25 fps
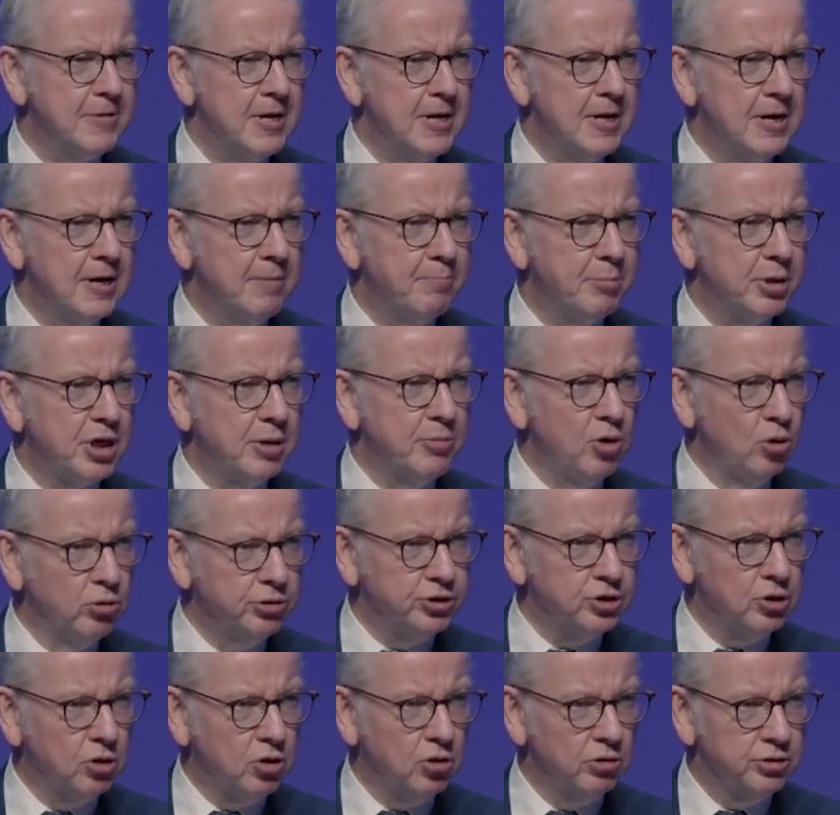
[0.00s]
But I'm also
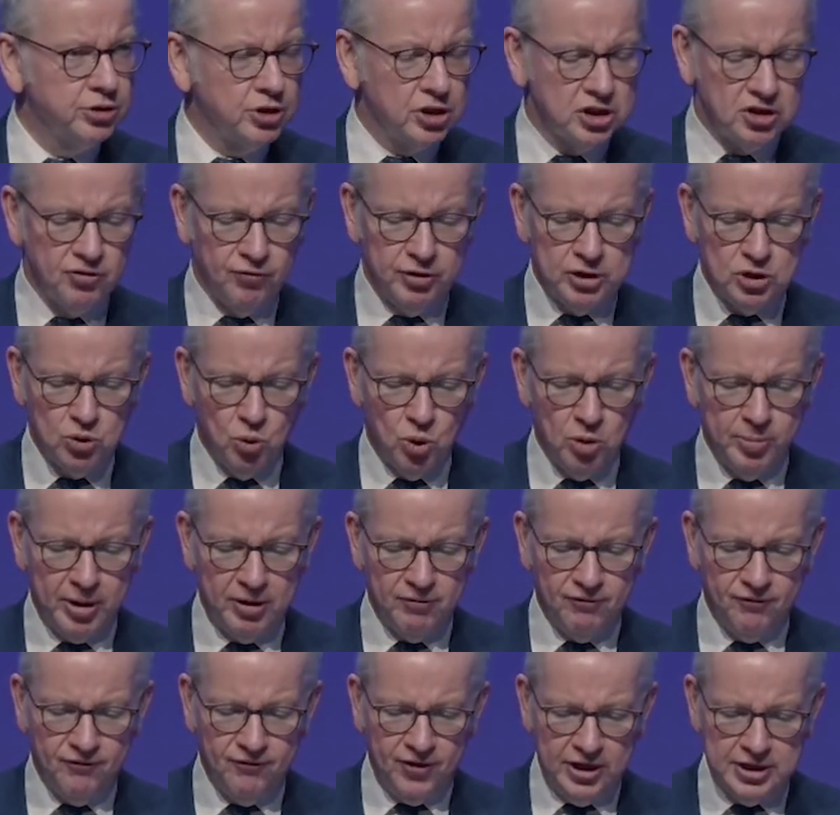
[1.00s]
conscious, if we talk about
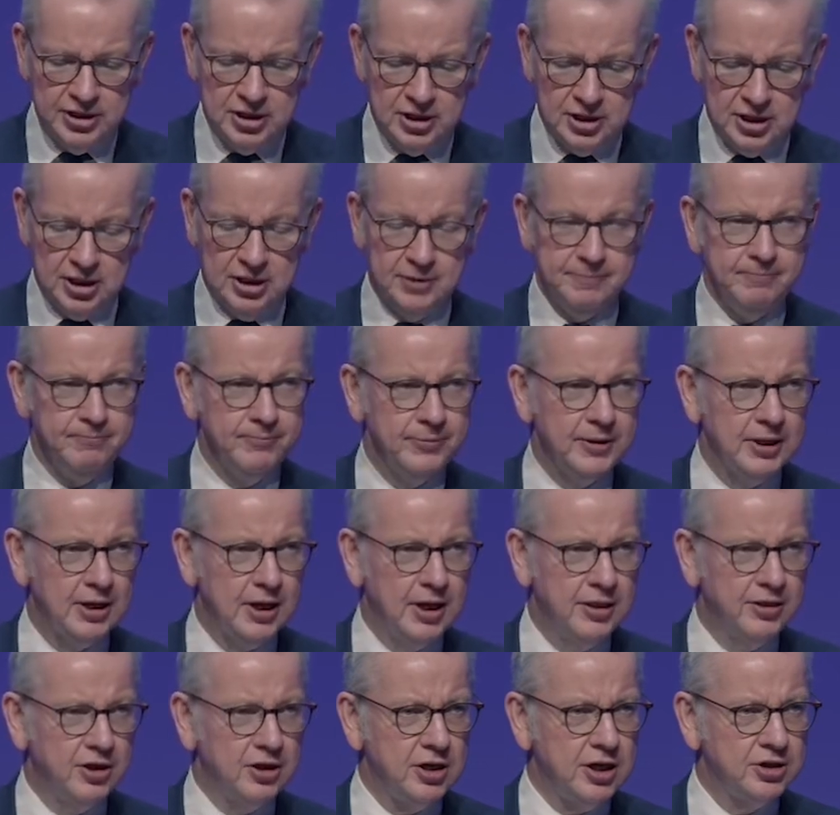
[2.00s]
funding,
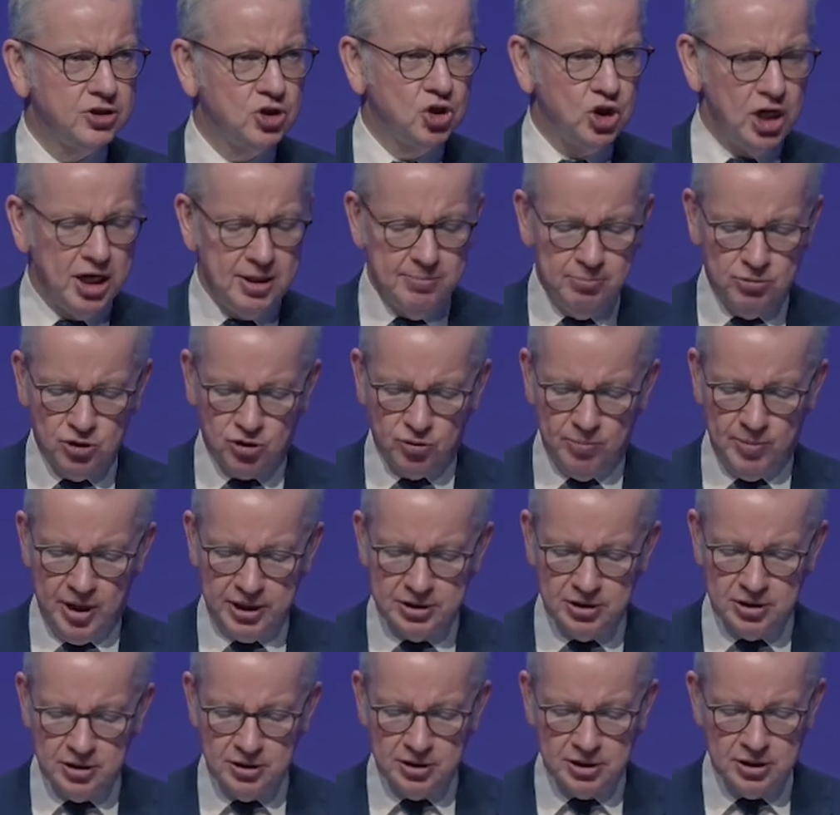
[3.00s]
that as James reminded
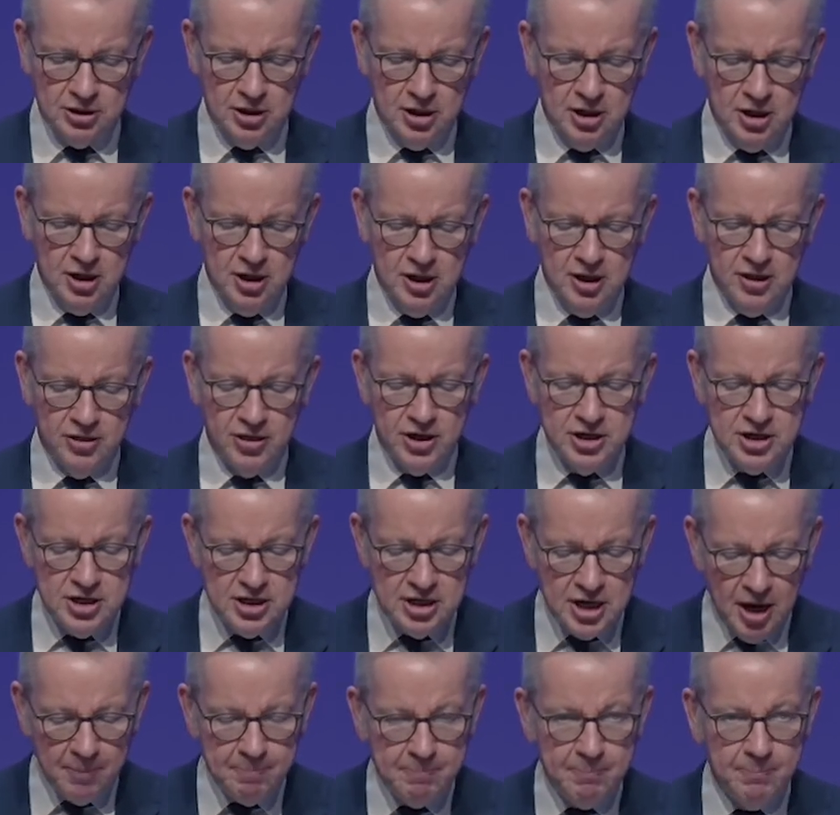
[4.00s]
us, the
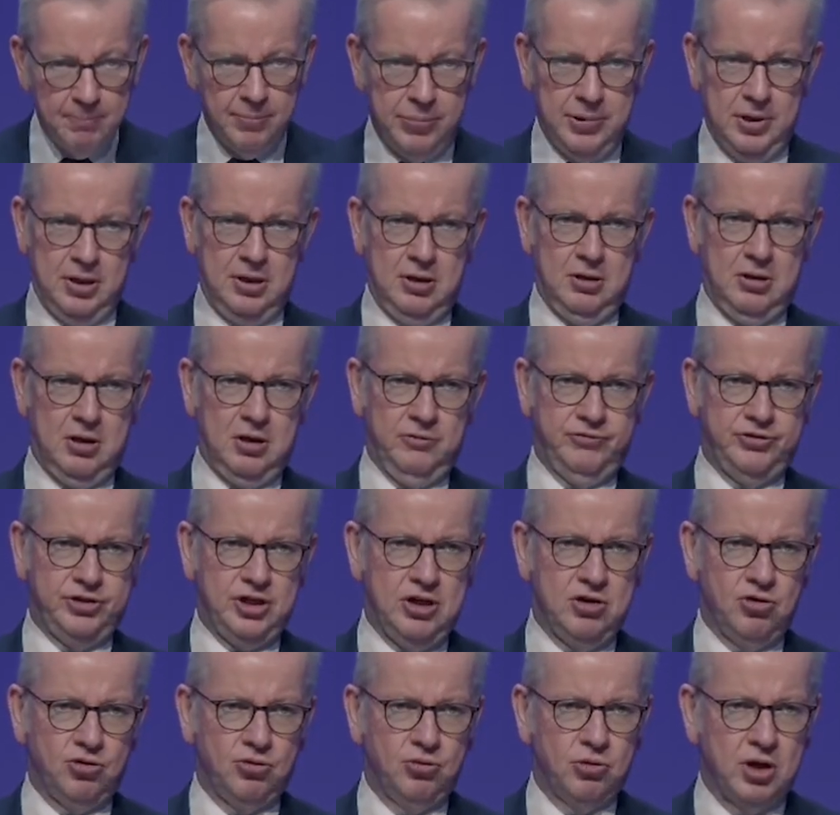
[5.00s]
number of
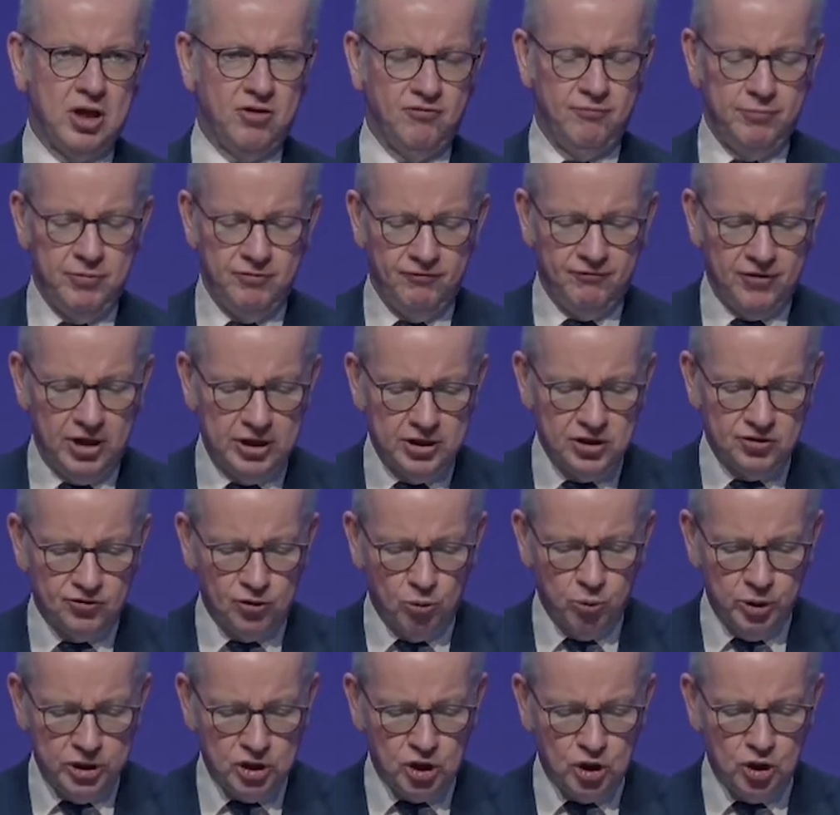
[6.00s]
central government funds for
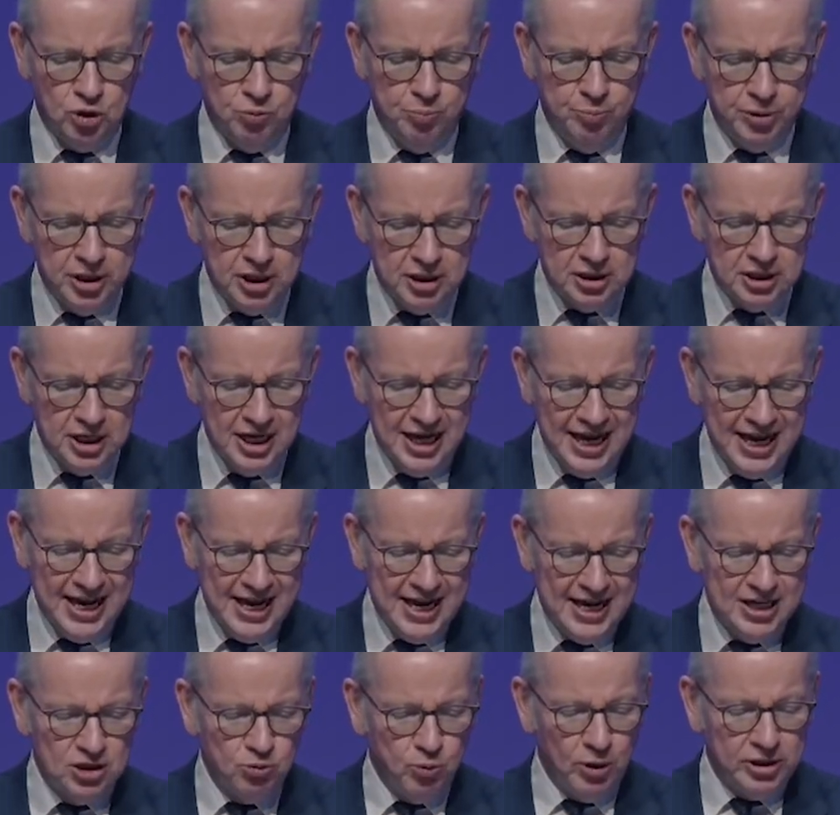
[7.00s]
which you bid
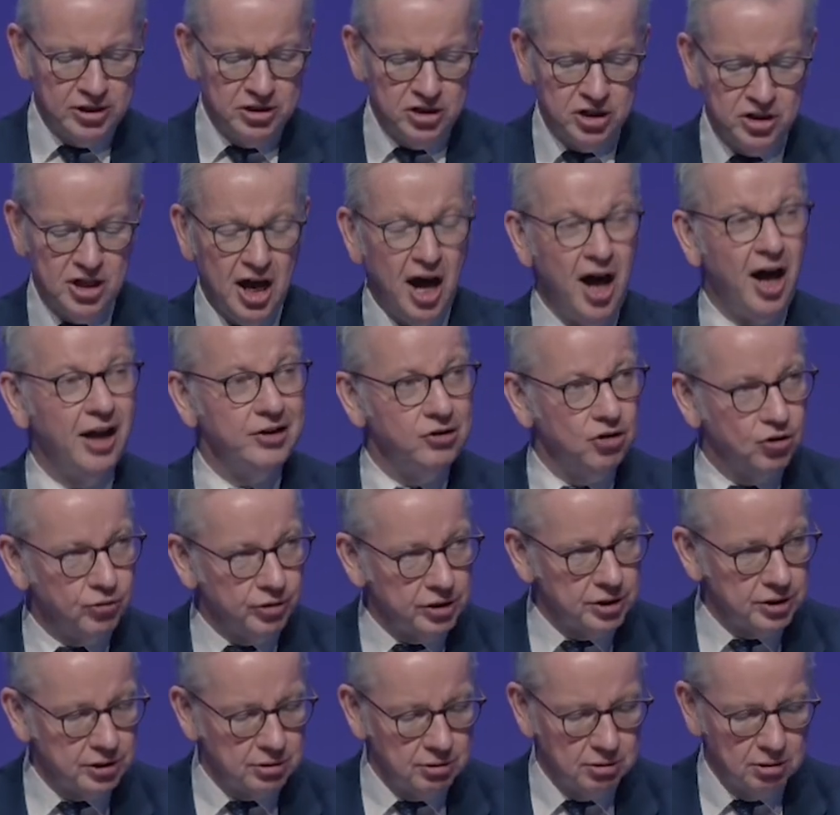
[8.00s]
is well into the
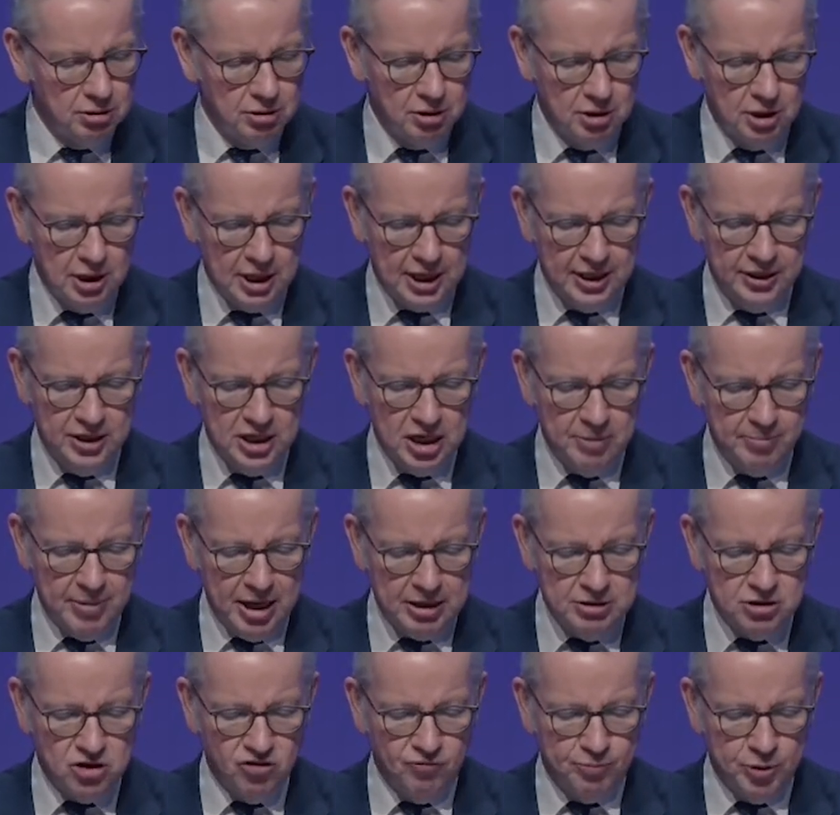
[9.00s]
hundreds, and the
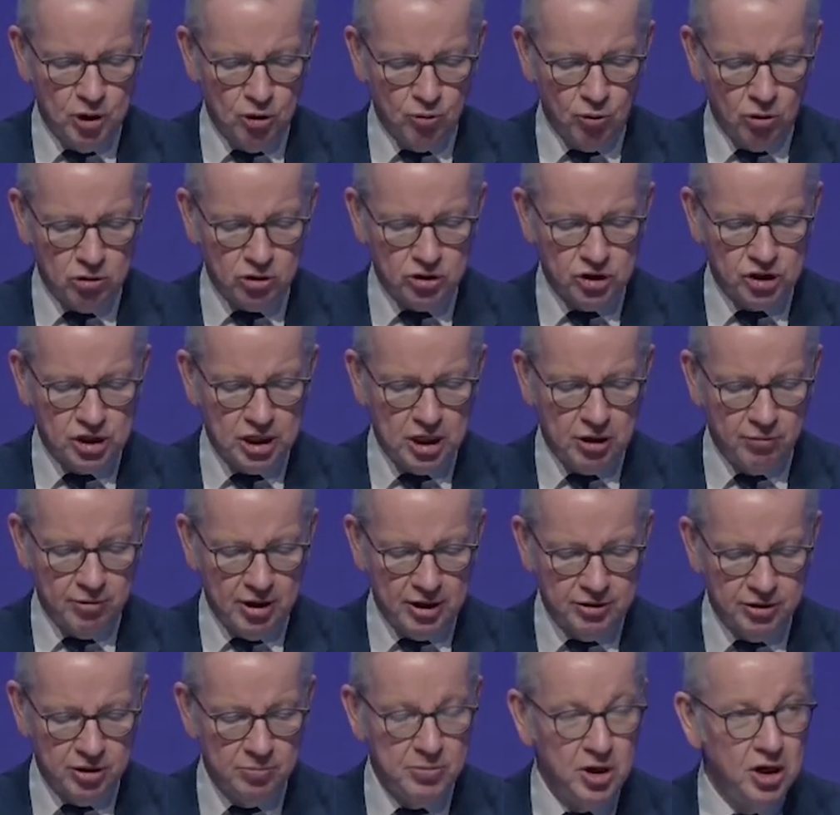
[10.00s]
amount of bureaucracy around
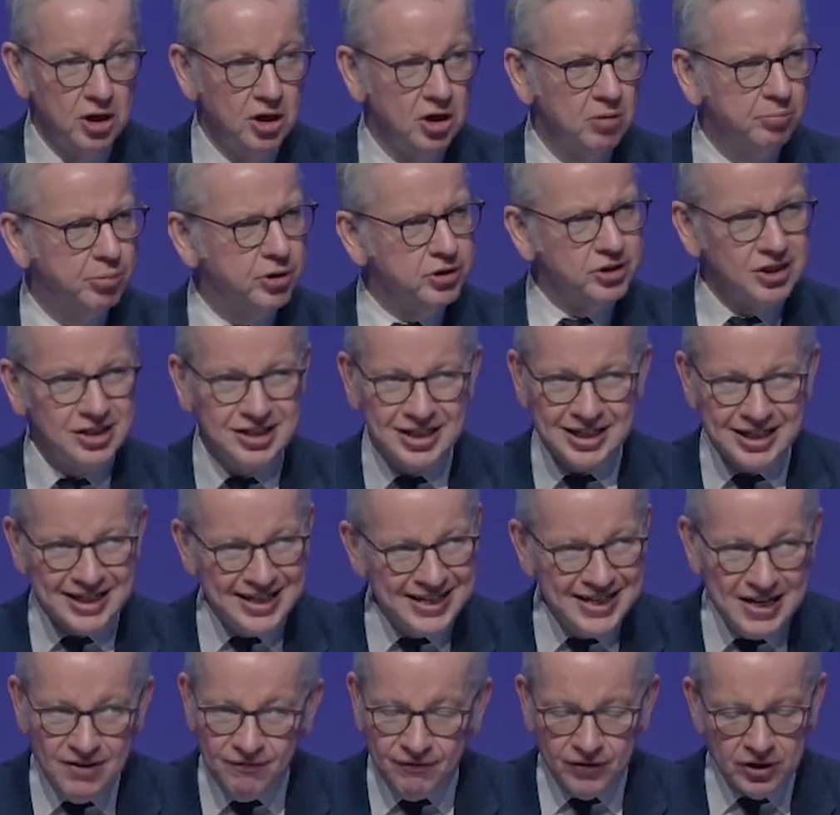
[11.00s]
them puts a
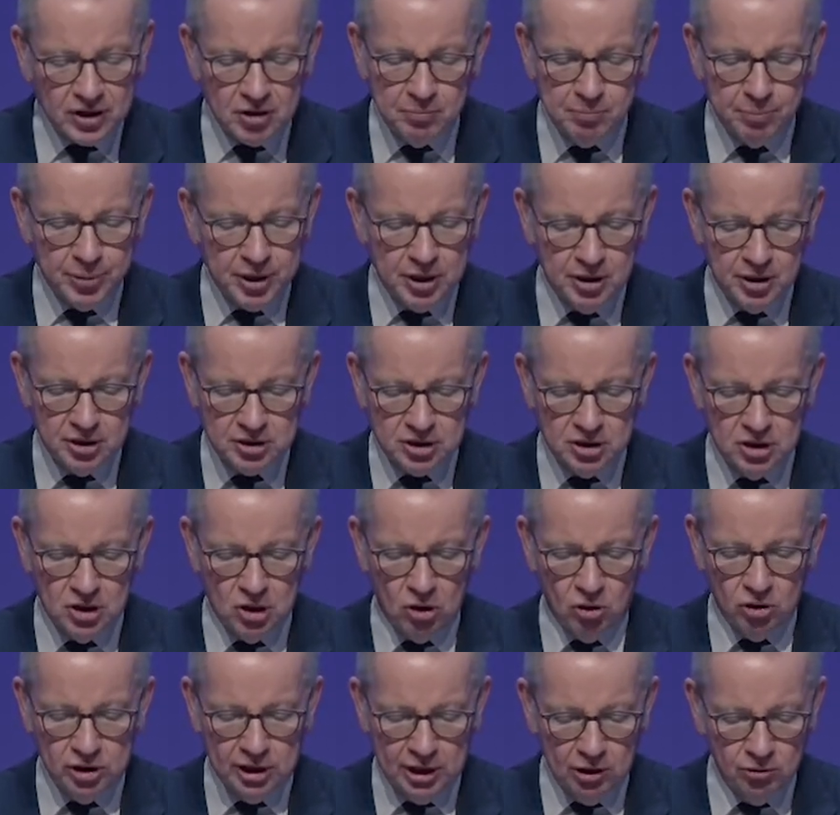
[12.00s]
significant burden
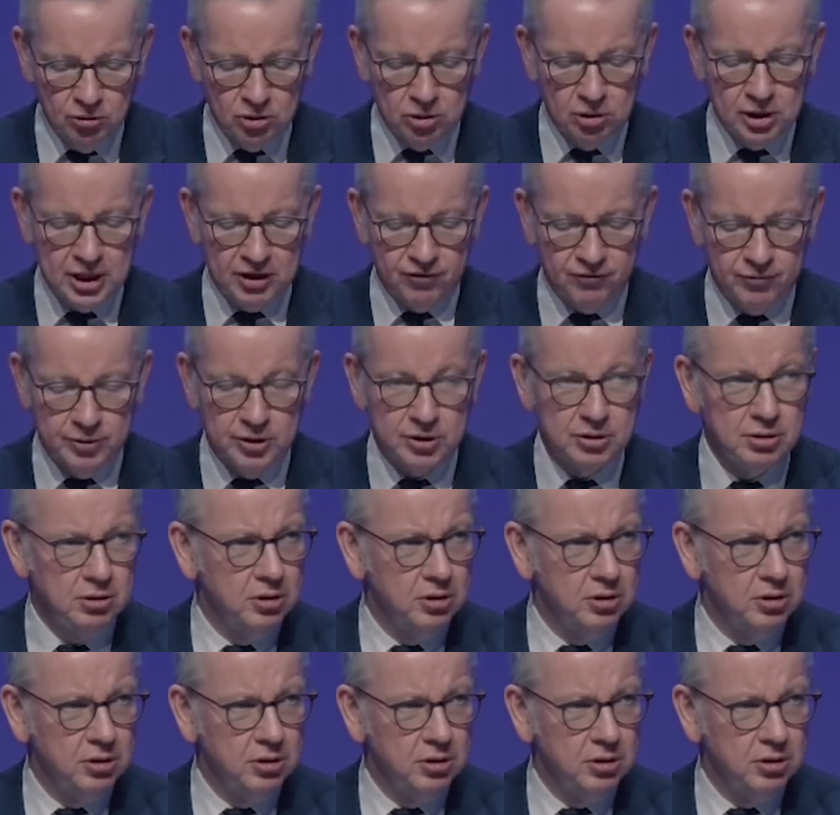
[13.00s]
on local government.